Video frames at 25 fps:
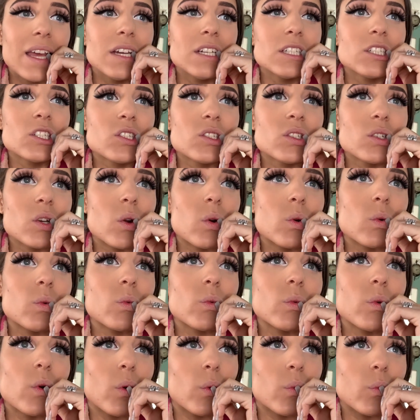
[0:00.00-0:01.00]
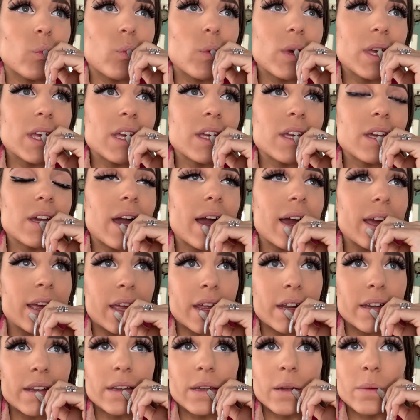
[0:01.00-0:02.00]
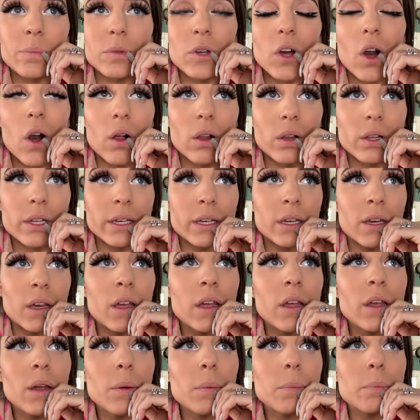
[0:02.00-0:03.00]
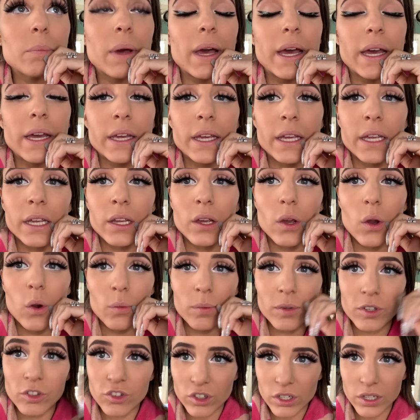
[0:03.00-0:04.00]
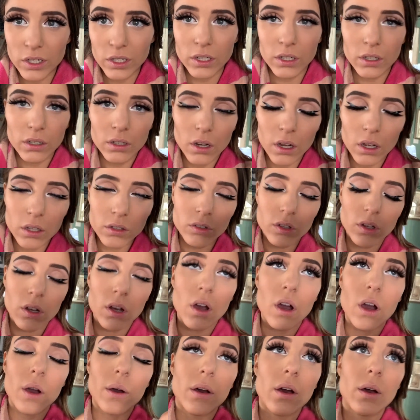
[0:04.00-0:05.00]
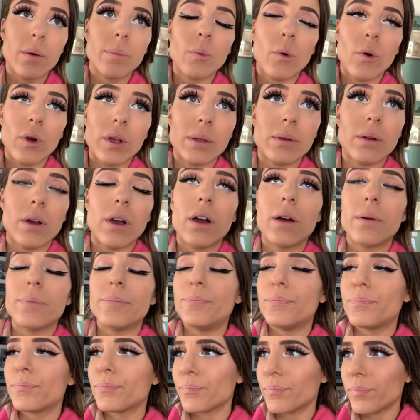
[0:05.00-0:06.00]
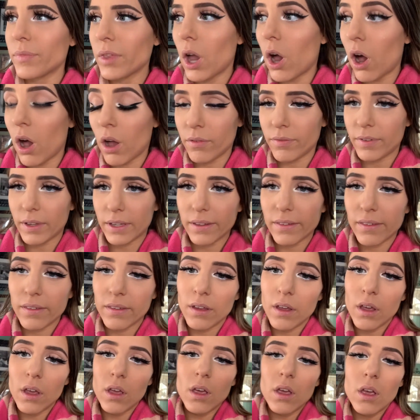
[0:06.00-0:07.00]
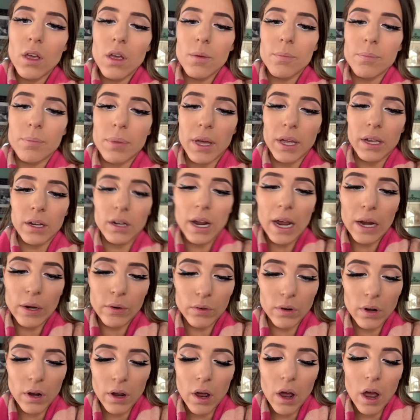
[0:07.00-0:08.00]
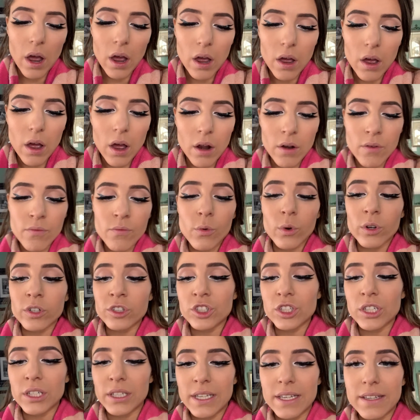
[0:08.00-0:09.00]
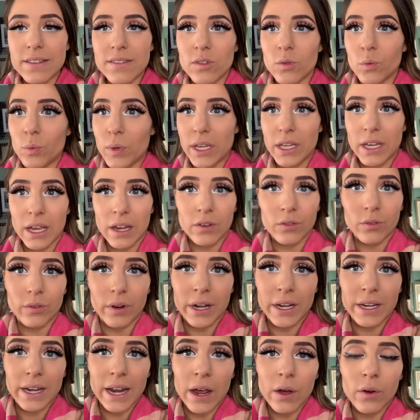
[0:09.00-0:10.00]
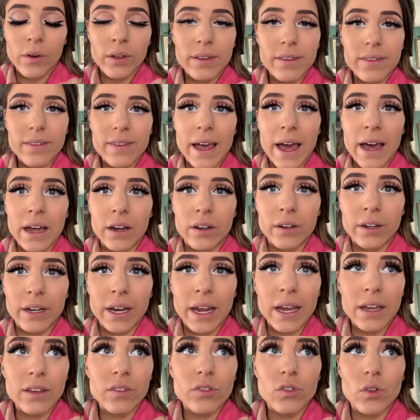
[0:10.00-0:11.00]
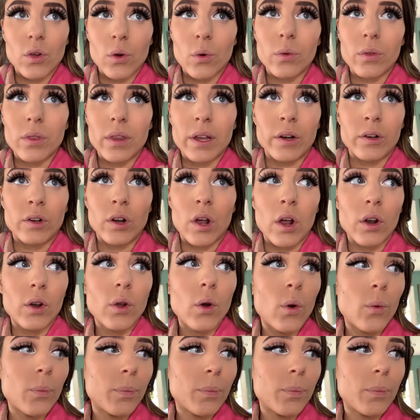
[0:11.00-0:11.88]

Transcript: So we, I ended up calling my OBG uh, appoint, um, office, but I, Unfortunately, it's the weekend right now. It's Saturday, so they're not yeah.